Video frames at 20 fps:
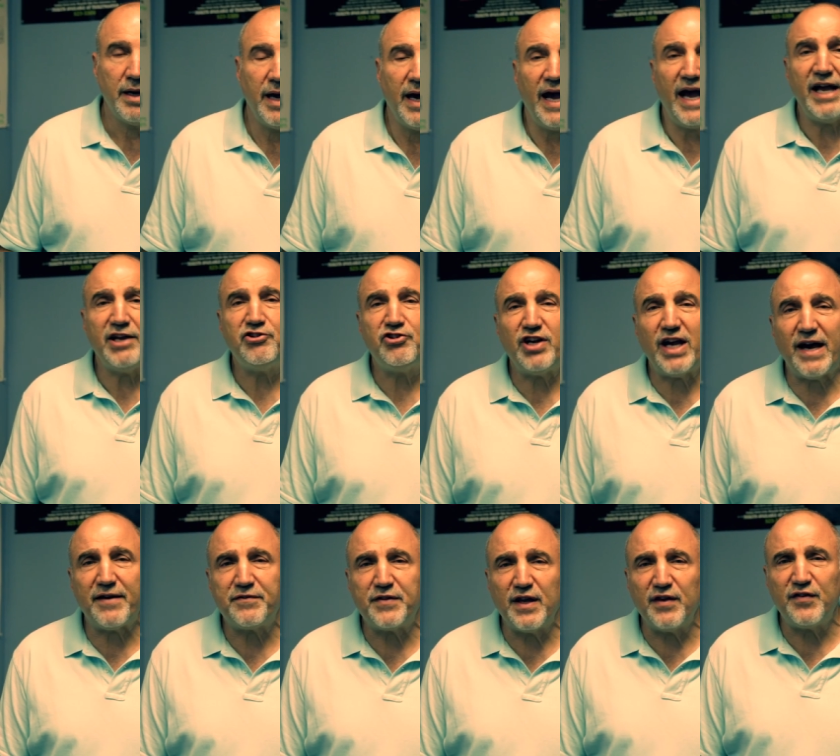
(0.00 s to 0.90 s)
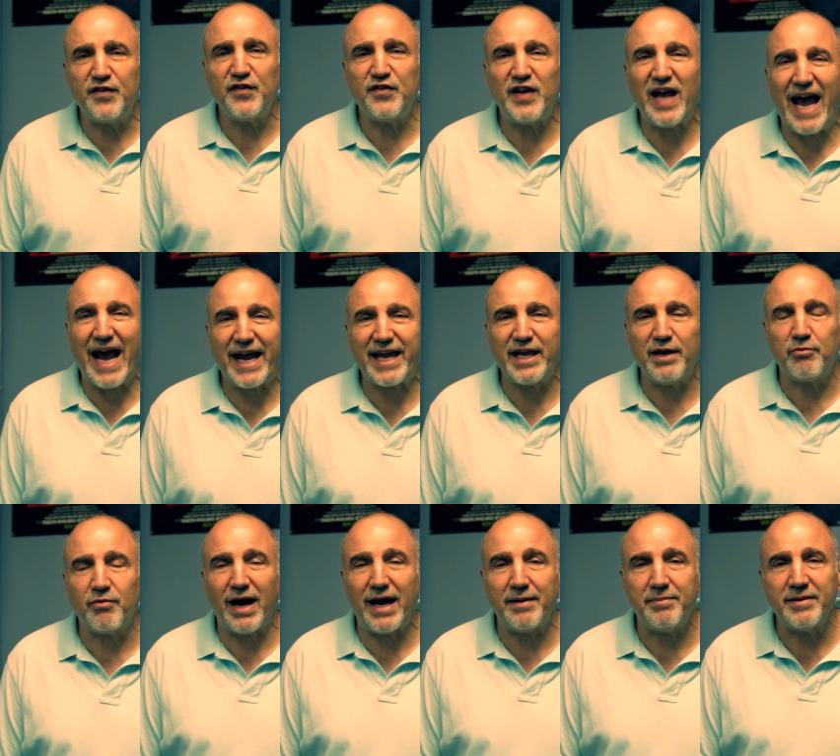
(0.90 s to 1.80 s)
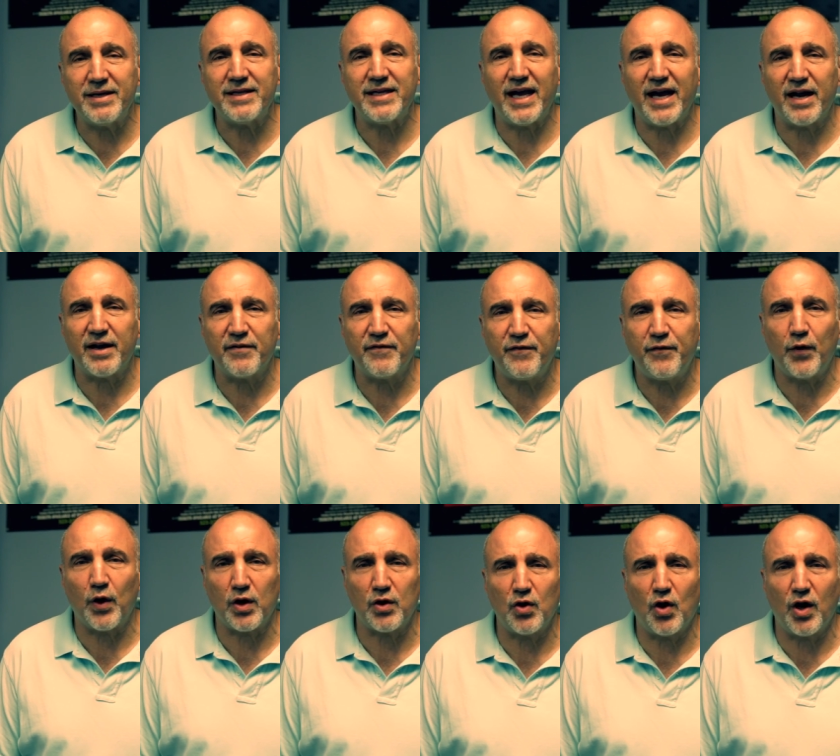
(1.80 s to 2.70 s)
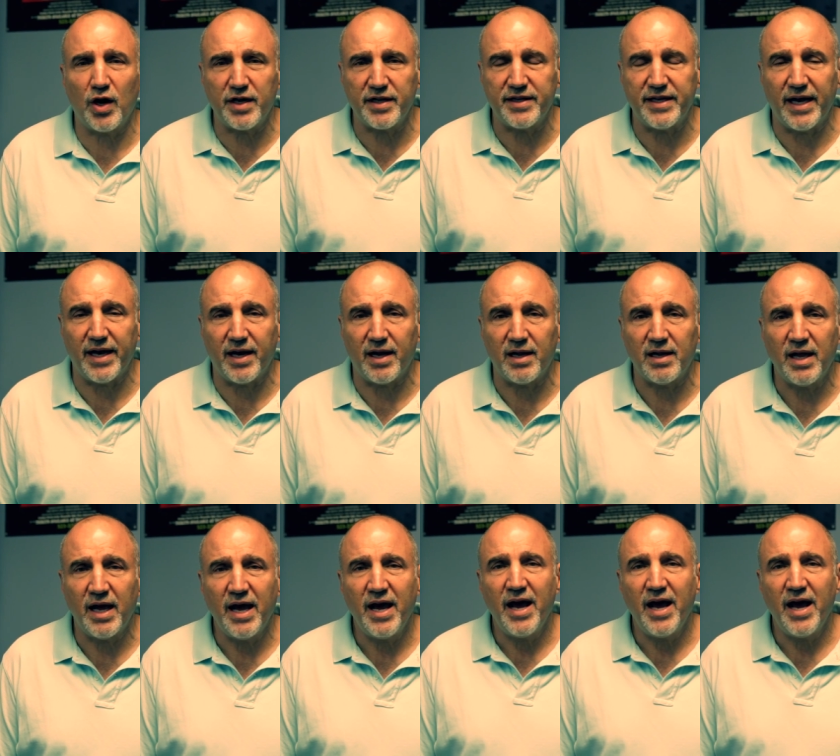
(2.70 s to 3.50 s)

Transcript: Hey Jeff, this is Hackie Reitman down in Fort Lauderdale.